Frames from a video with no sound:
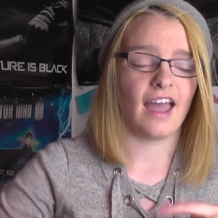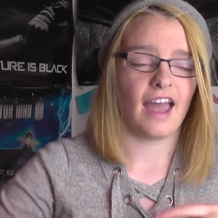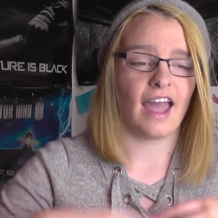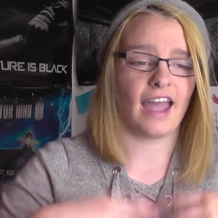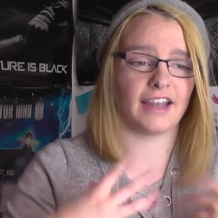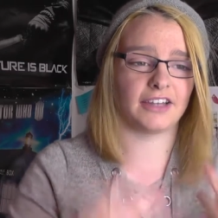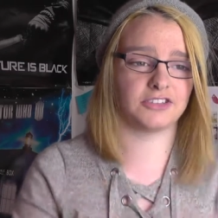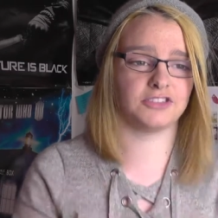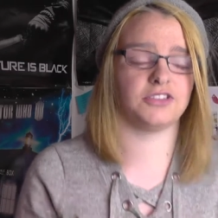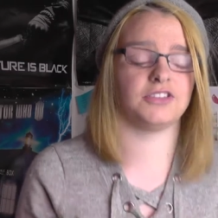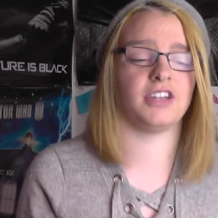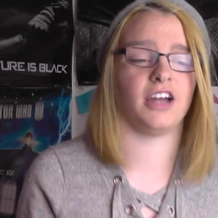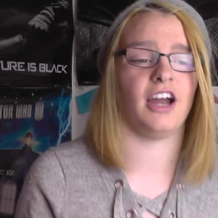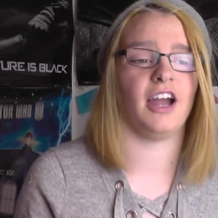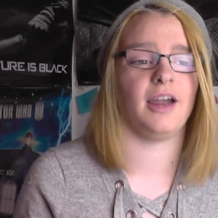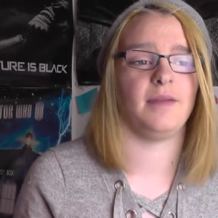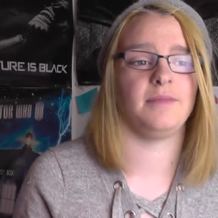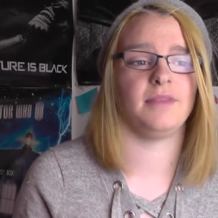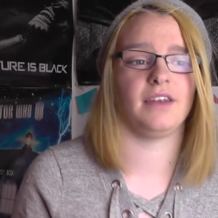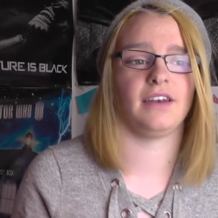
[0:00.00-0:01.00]
extra
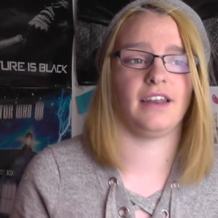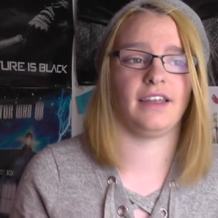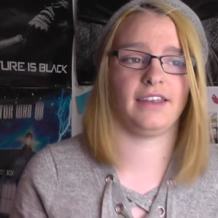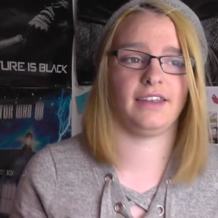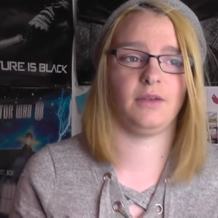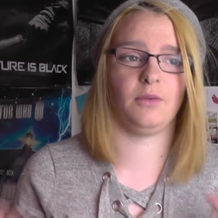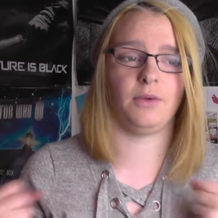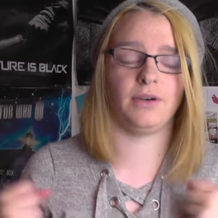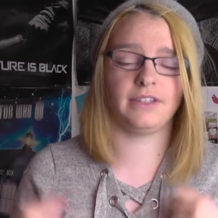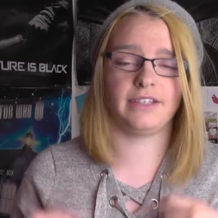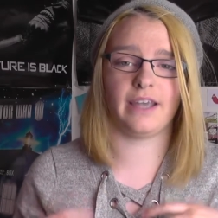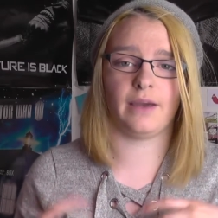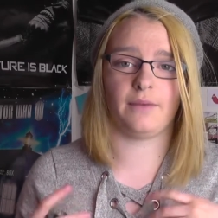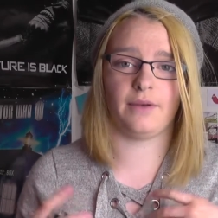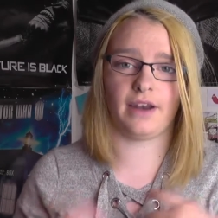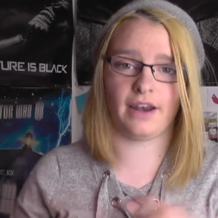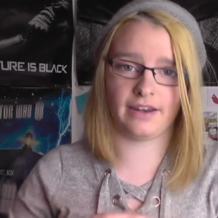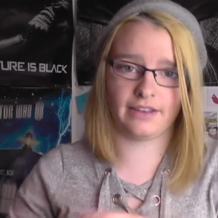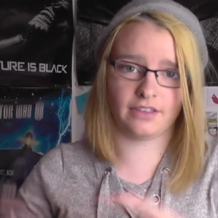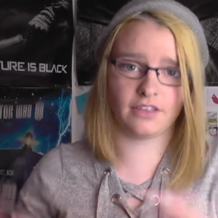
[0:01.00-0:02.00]
time than like you would get
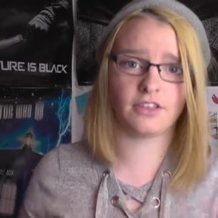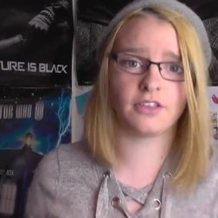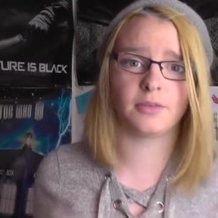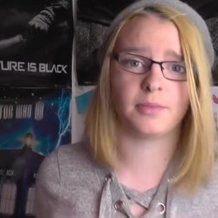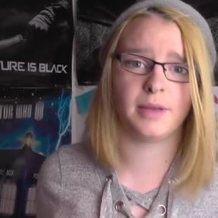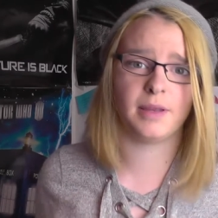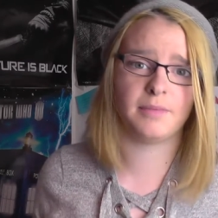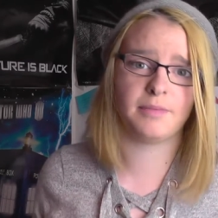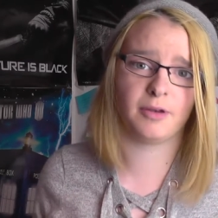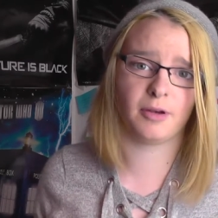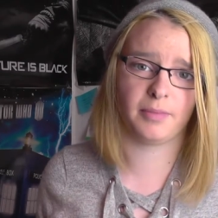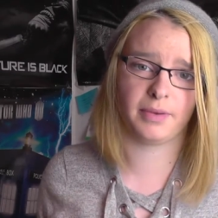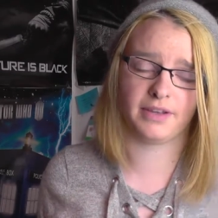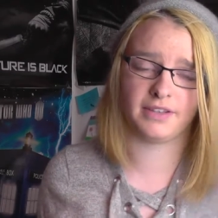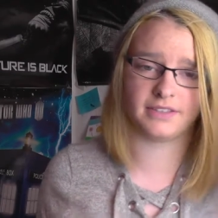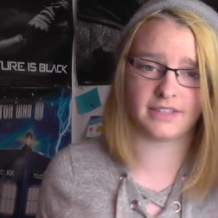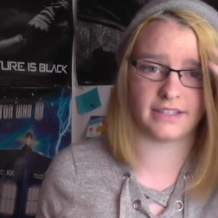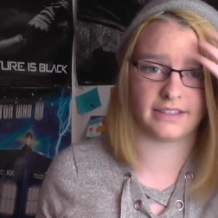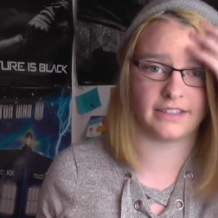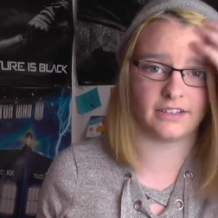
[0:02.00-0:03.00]
with any of the other people
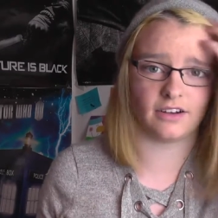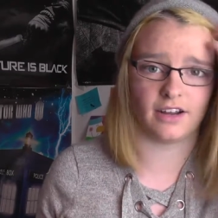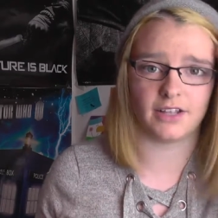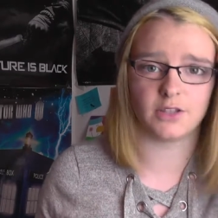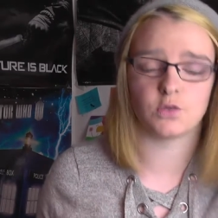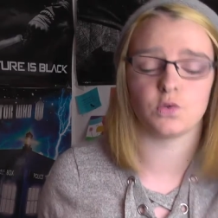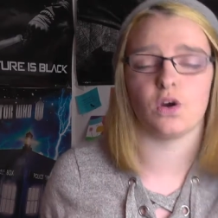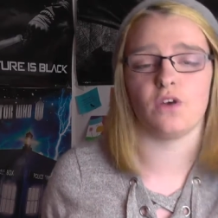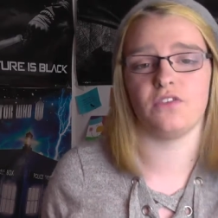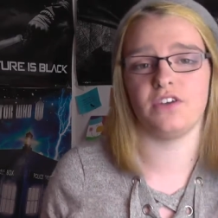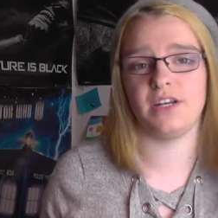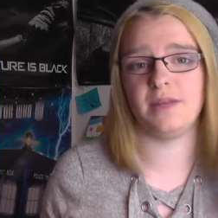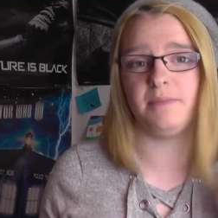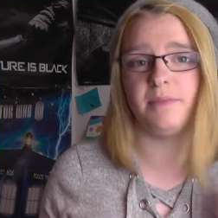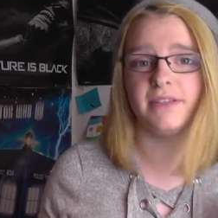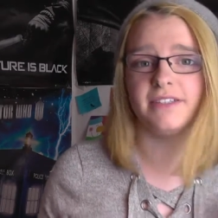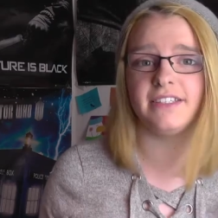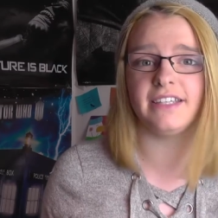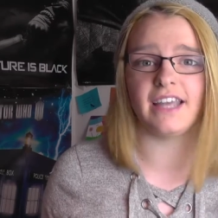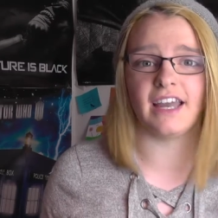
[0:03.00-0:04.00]
because like their lines were already
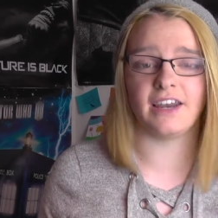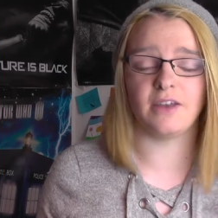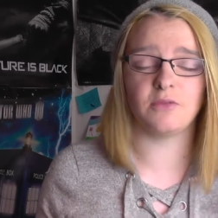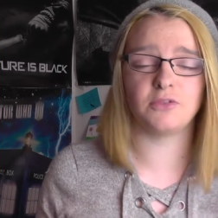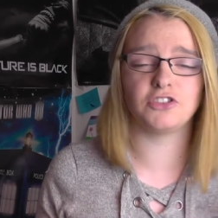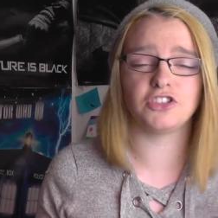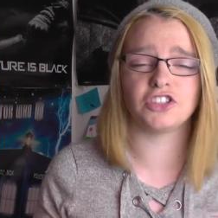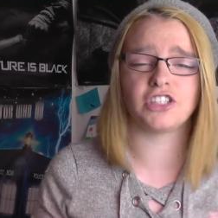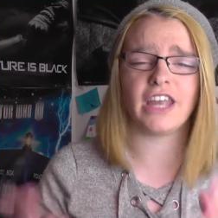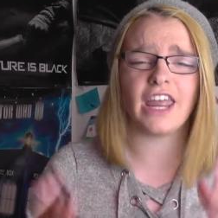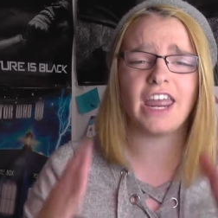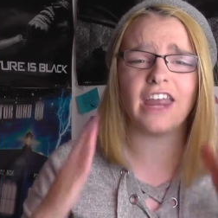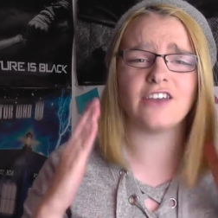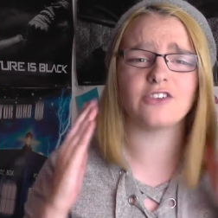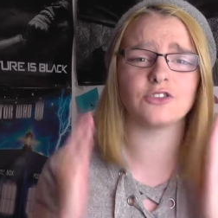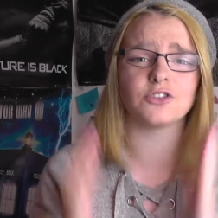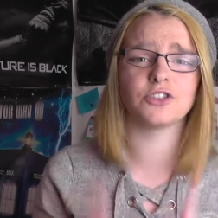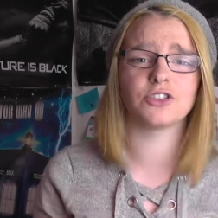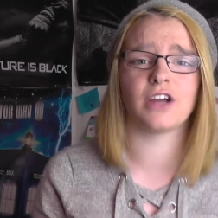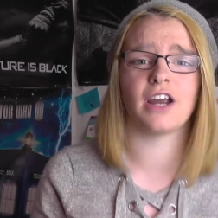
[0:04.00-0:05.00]
busy and it was just
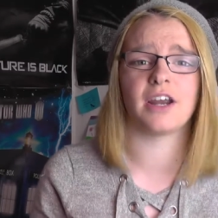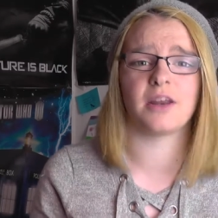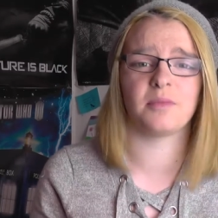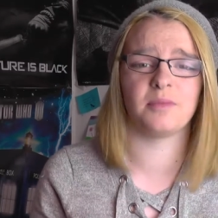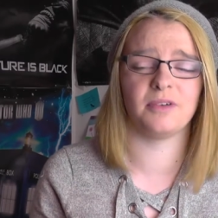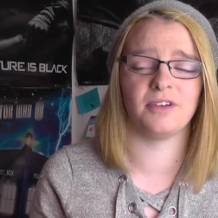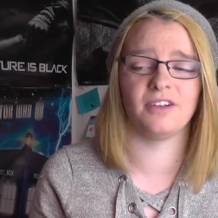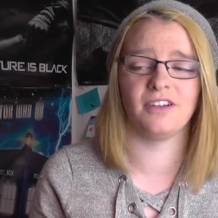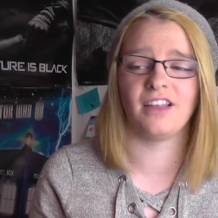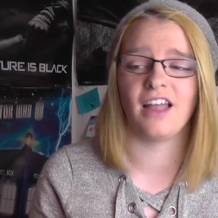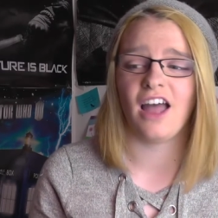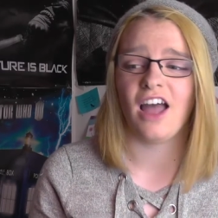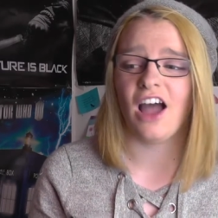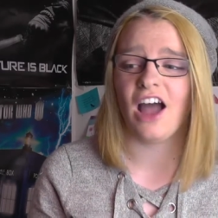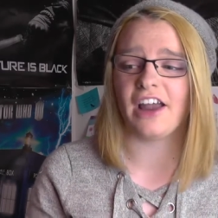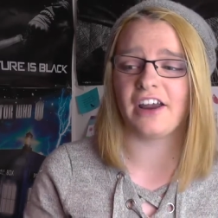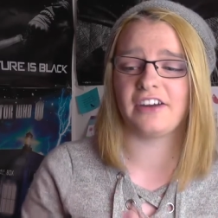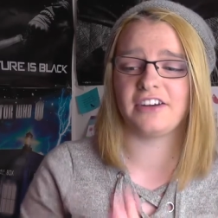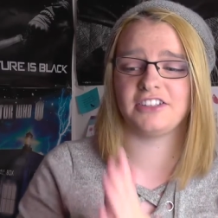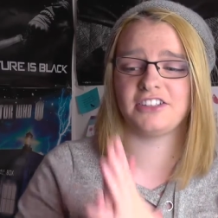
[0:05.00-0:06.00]
incredible.
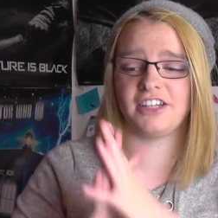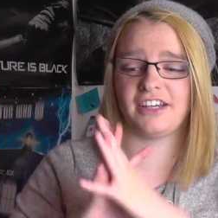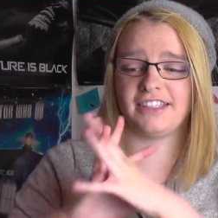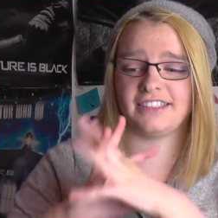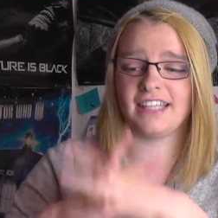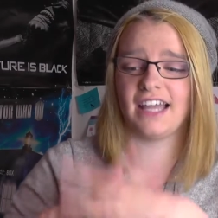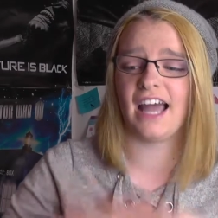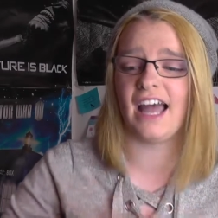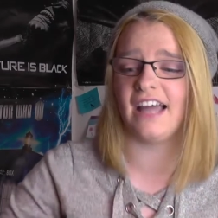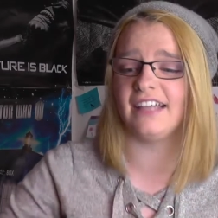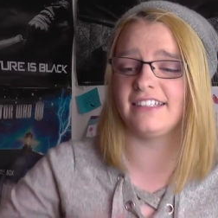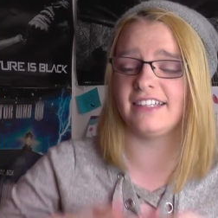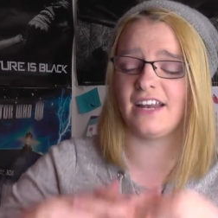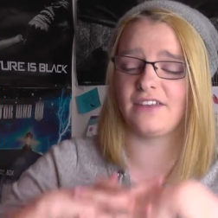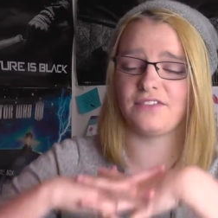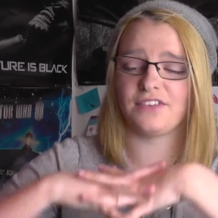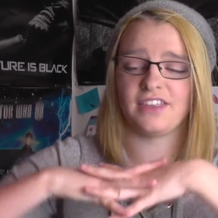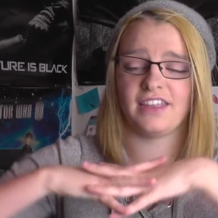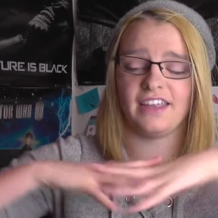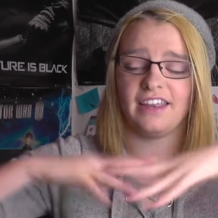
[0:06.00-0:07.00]
I got to shake his hand and
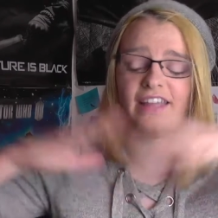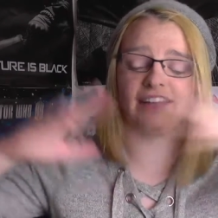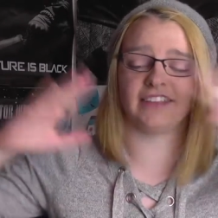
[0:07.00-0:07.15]
everything.